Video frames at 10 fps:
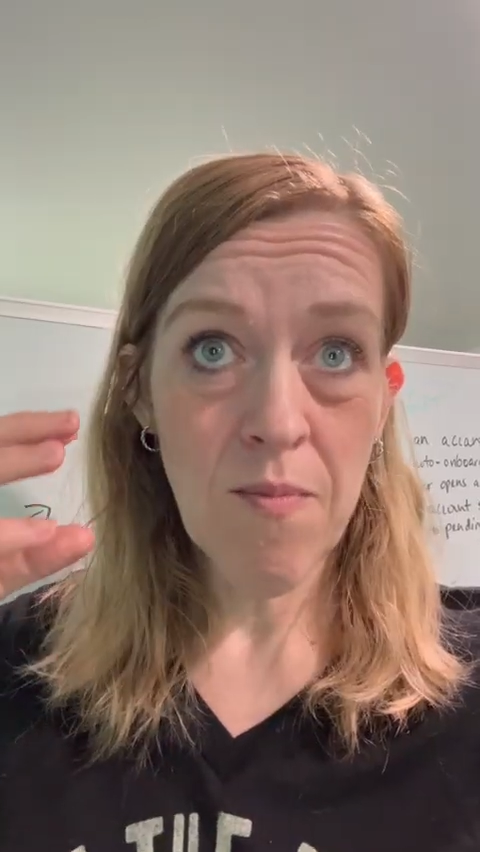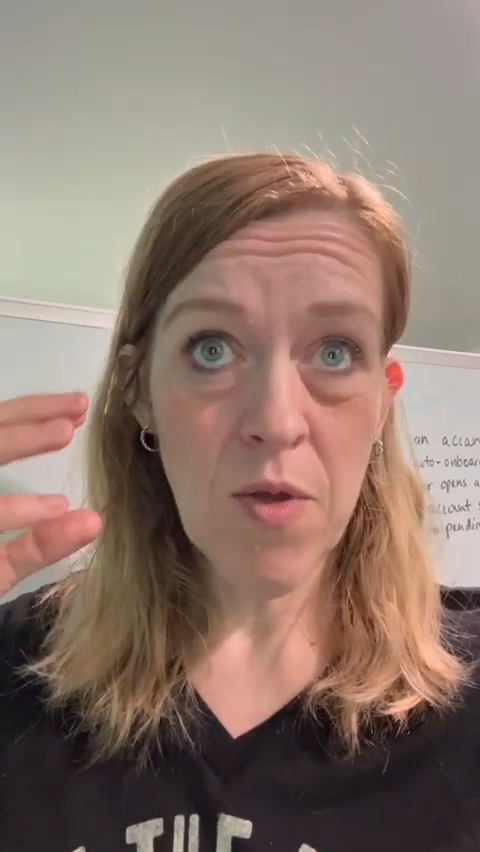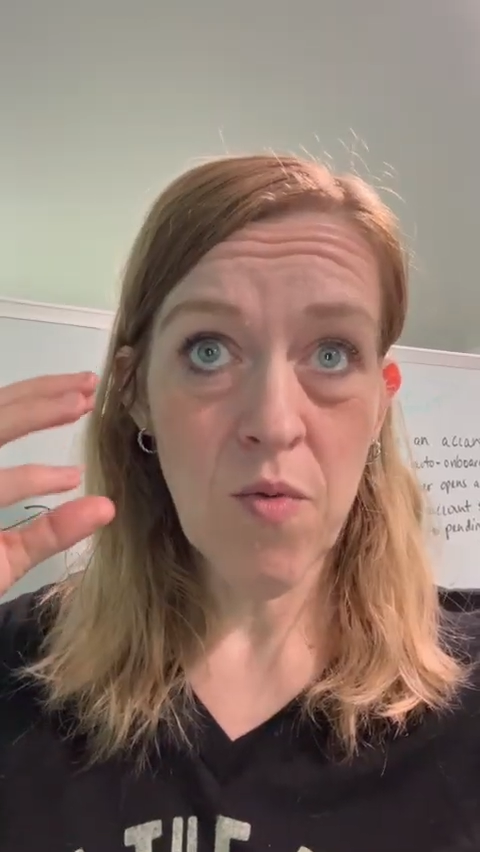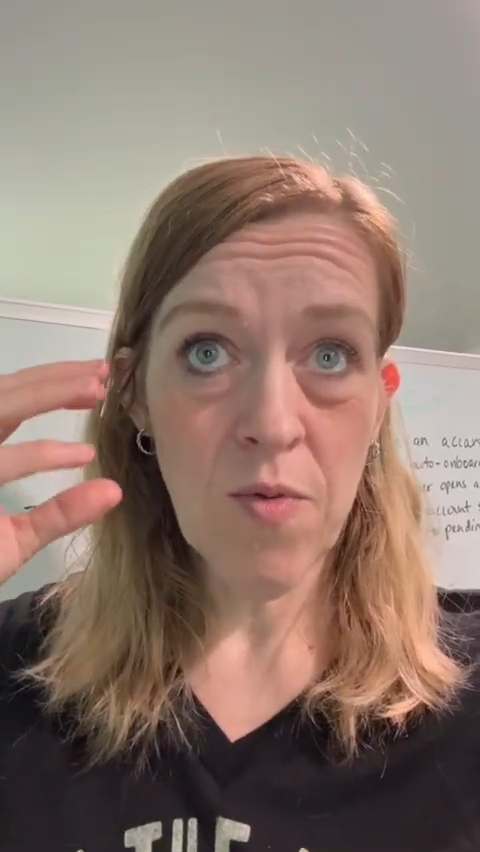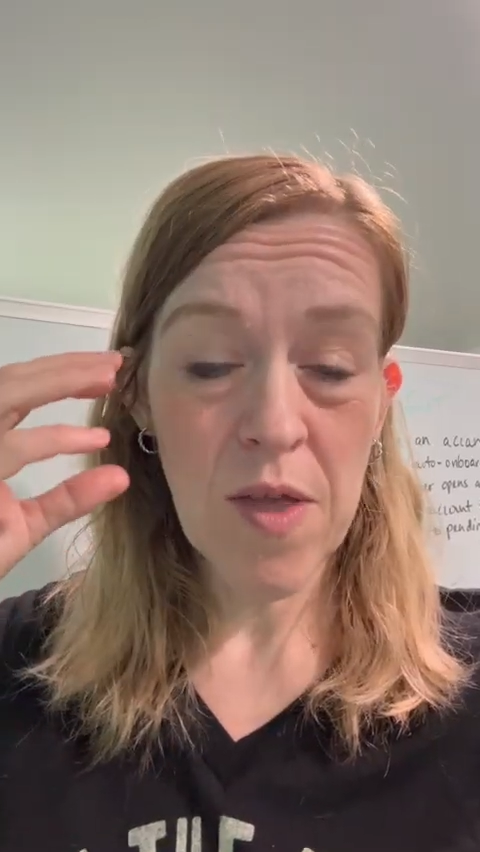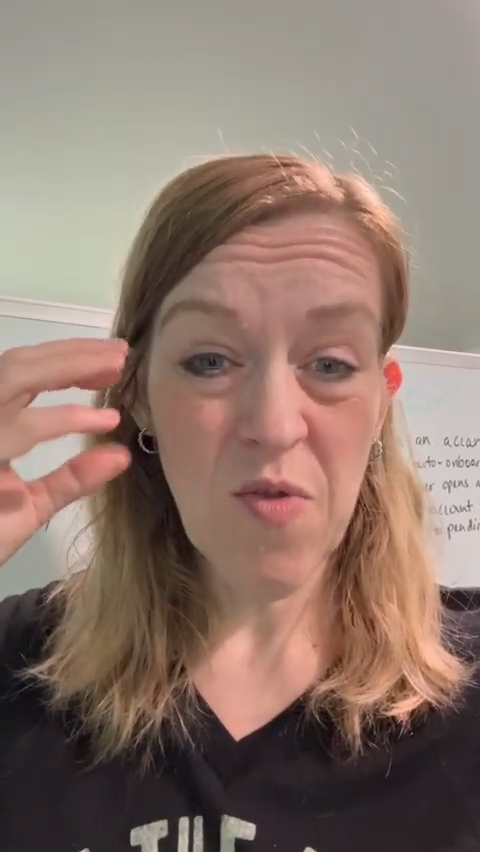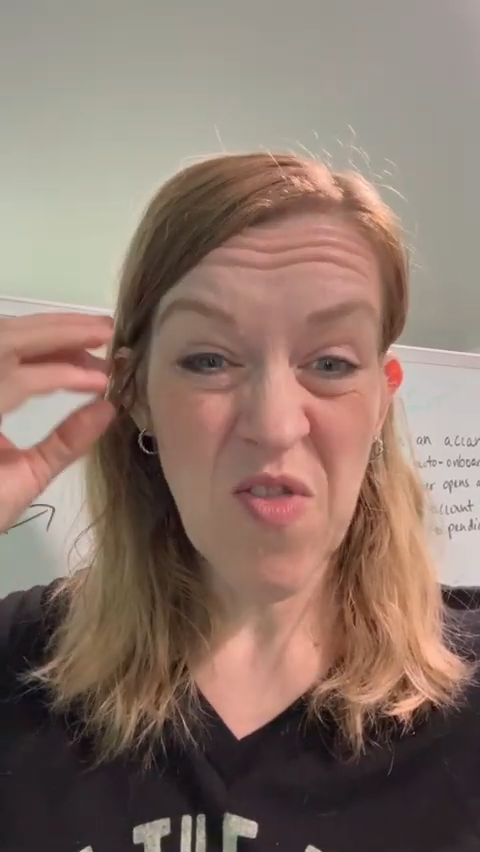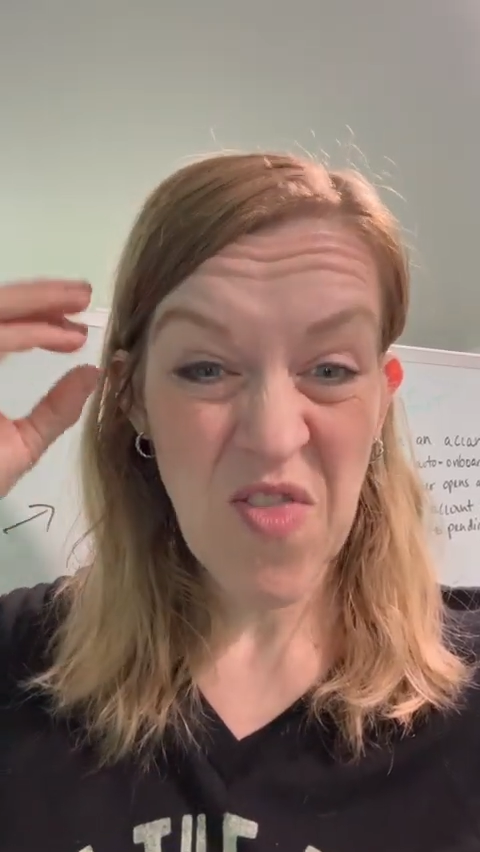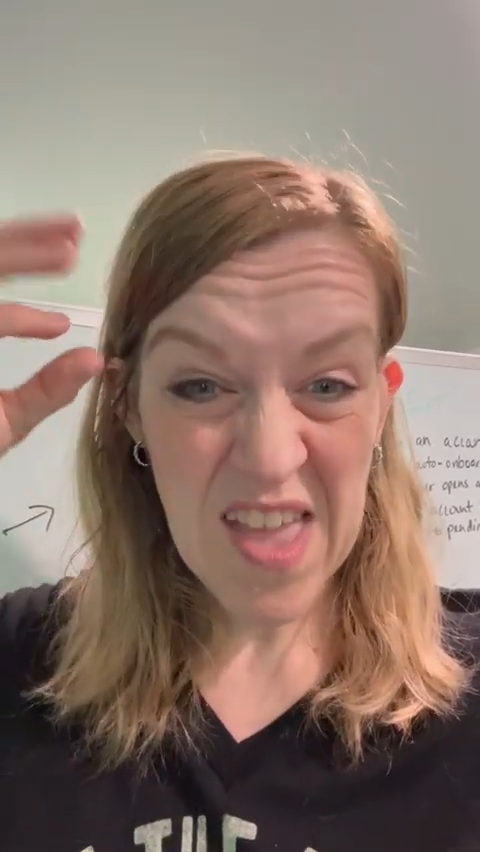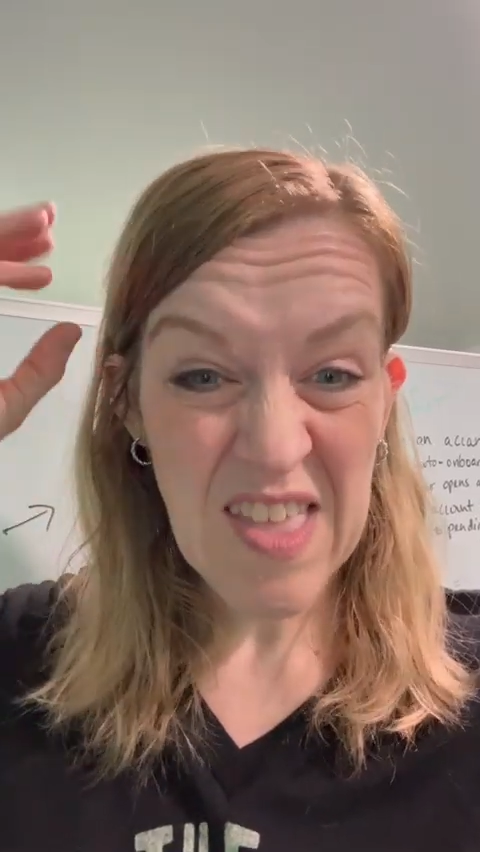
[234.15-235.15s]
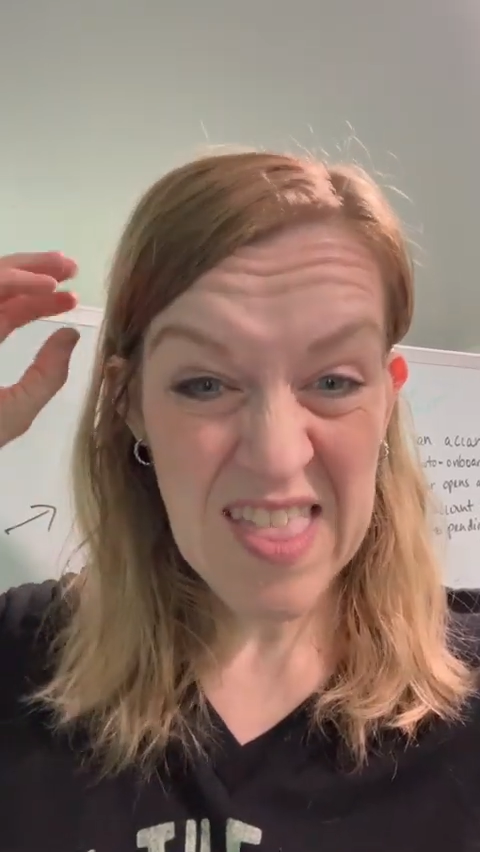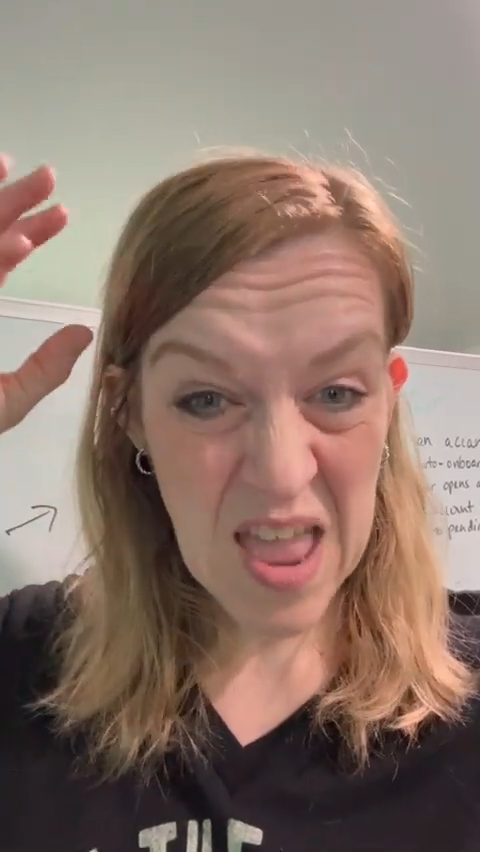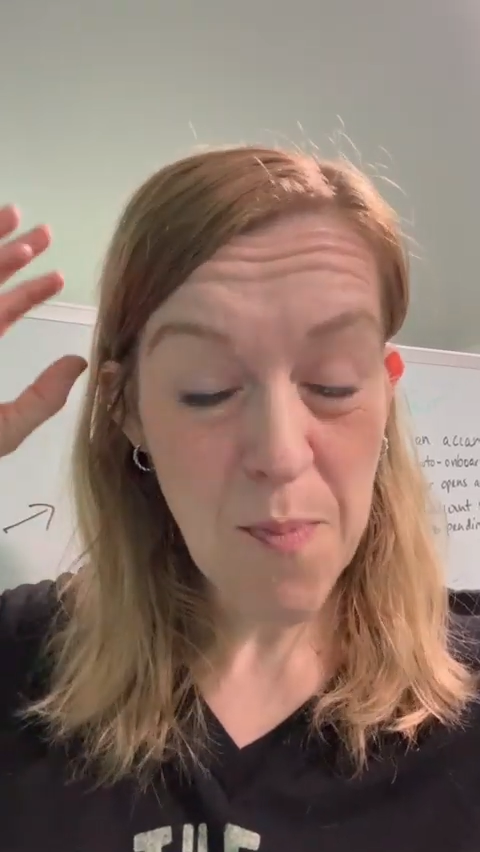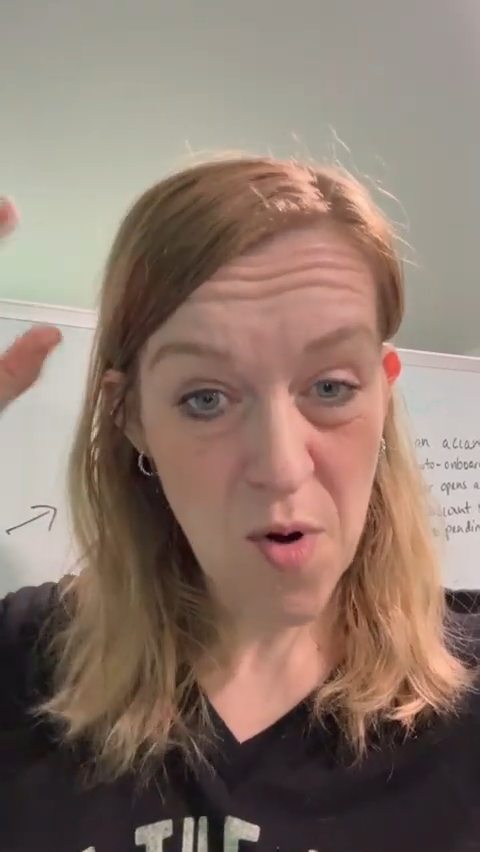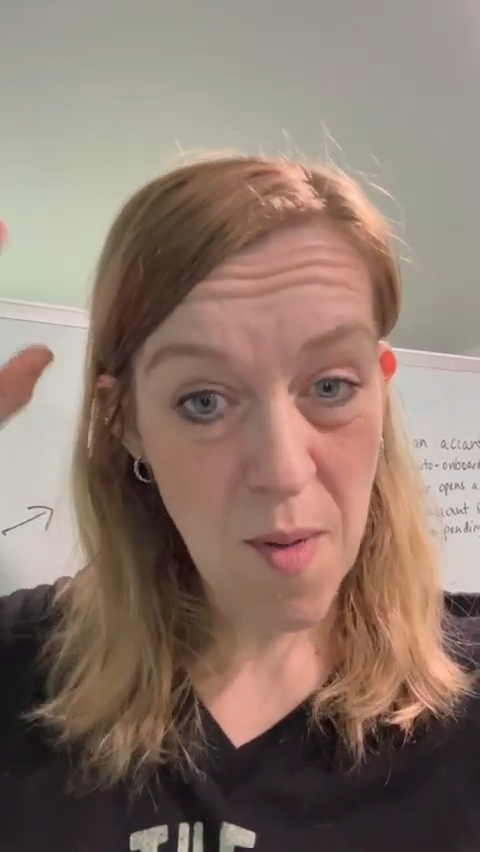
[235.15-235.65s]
you like think deeper